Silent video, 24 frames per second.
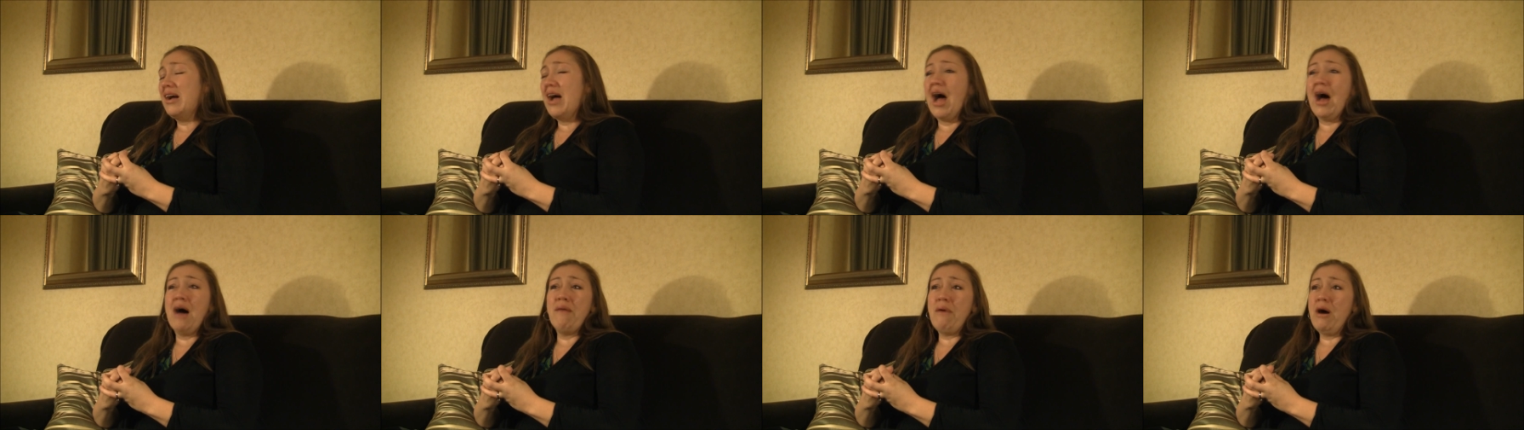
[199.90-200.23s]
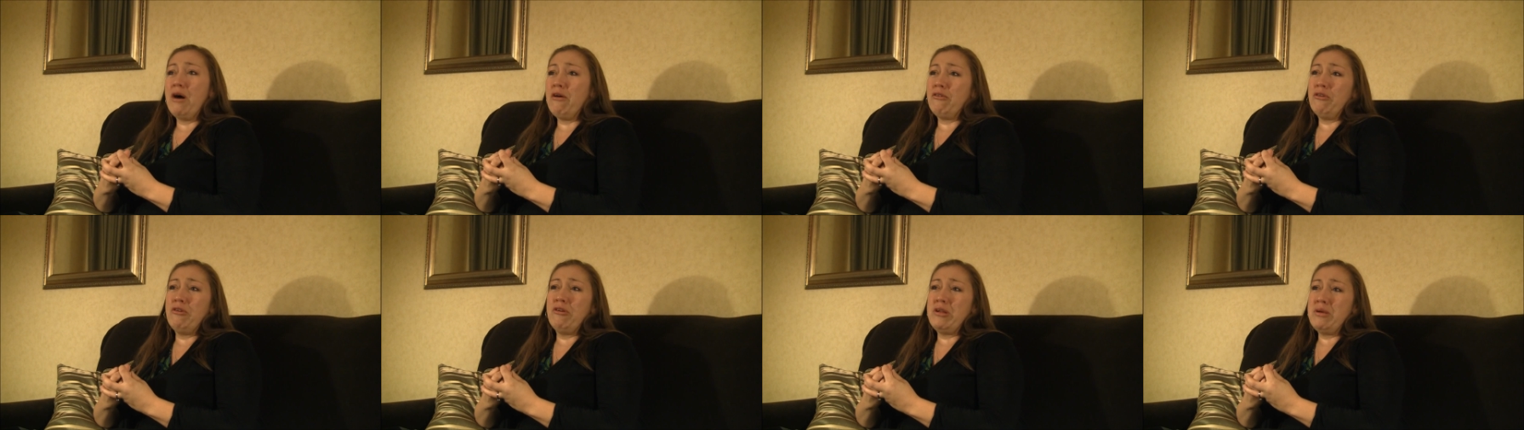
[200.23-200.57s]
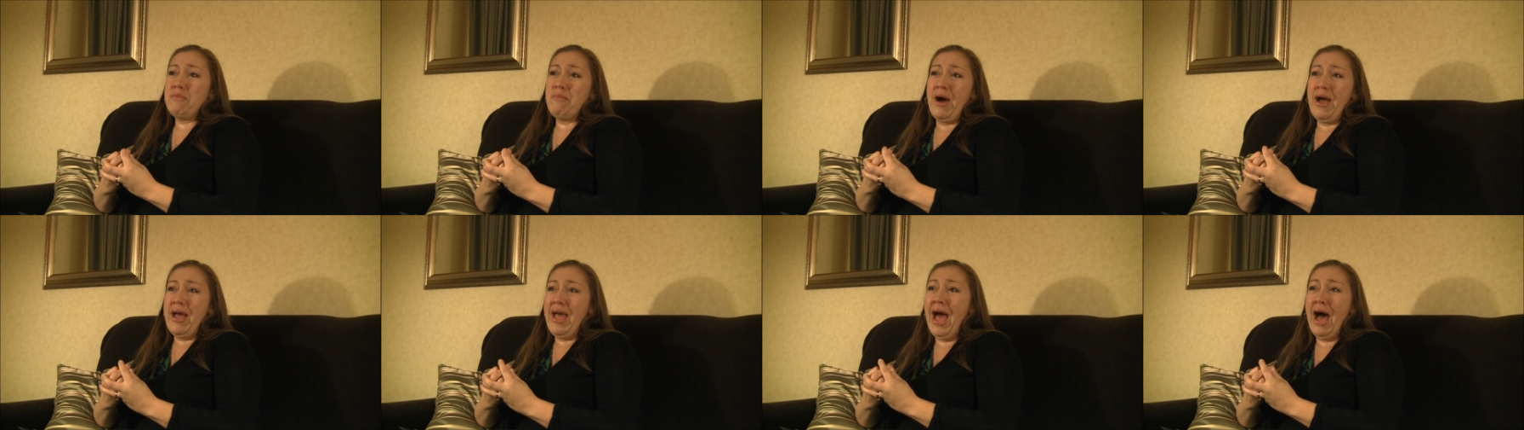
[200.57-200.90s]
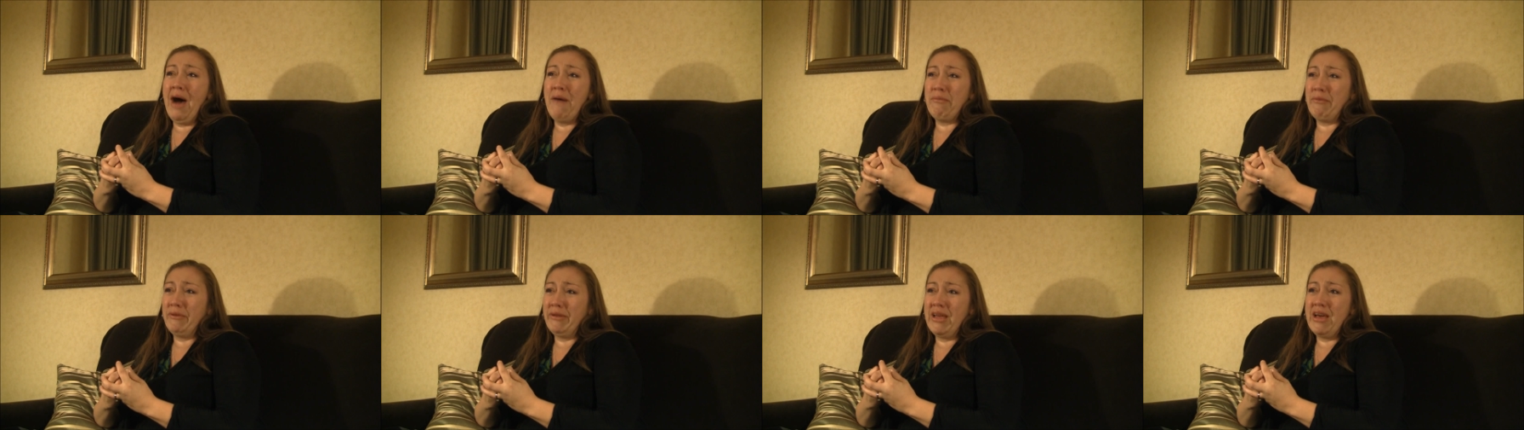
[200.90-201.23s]
How about ruining my
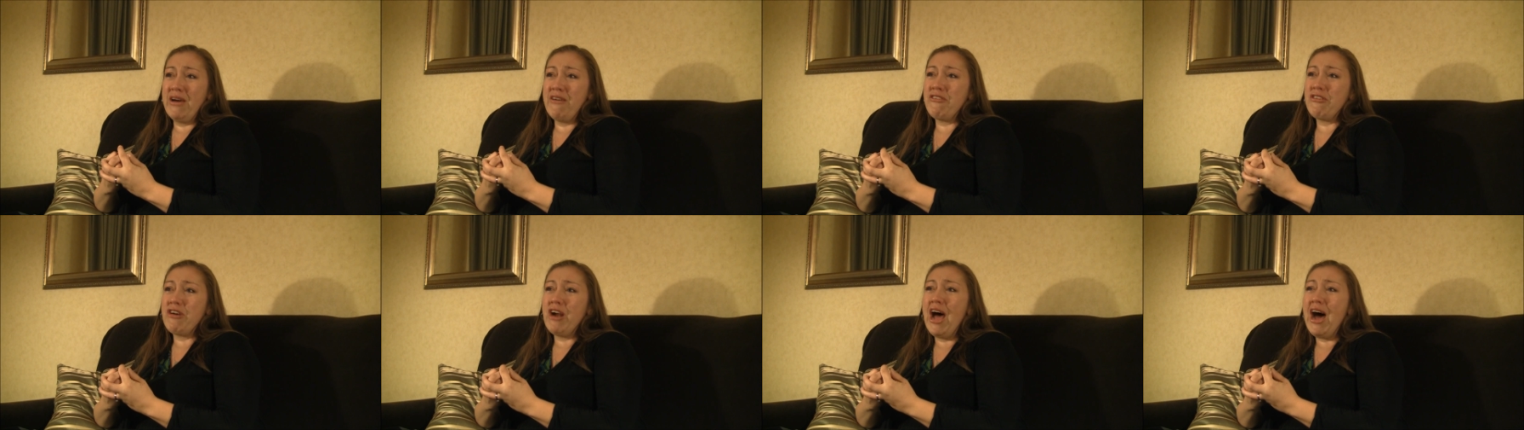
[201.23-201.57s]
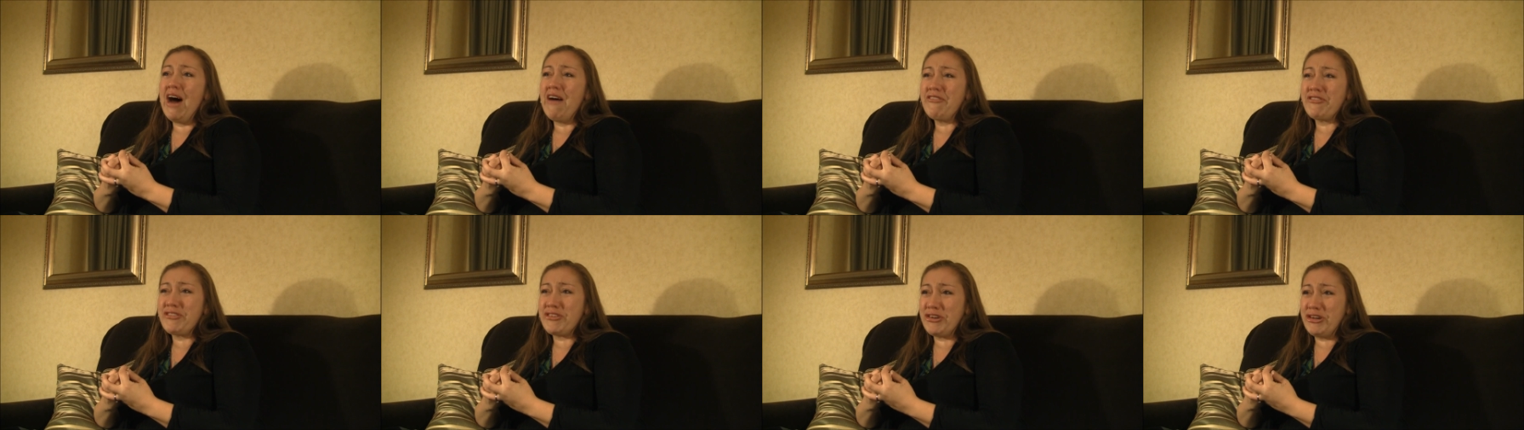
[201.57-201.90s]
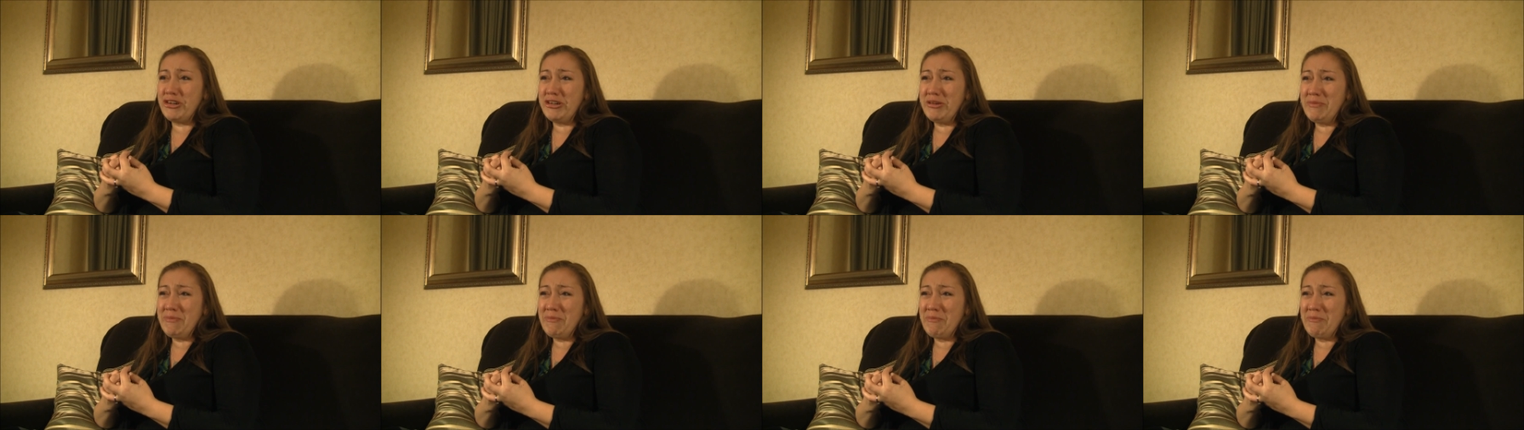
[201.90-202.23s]
happily ever after?